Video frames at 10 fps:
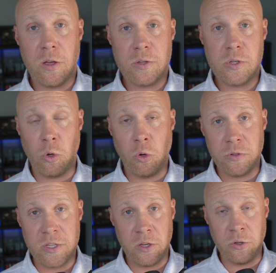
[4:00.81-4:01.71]
sold
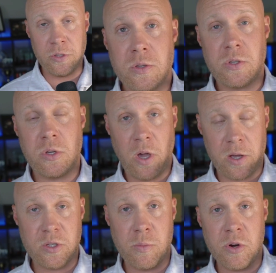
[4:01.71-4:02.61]
deals to
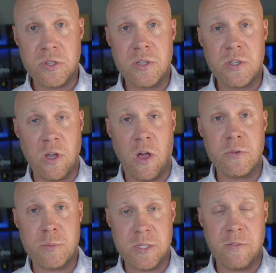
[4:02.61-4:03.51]
customers and solved
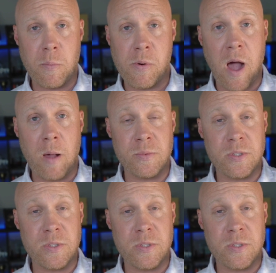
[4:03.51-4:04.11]
specific problems.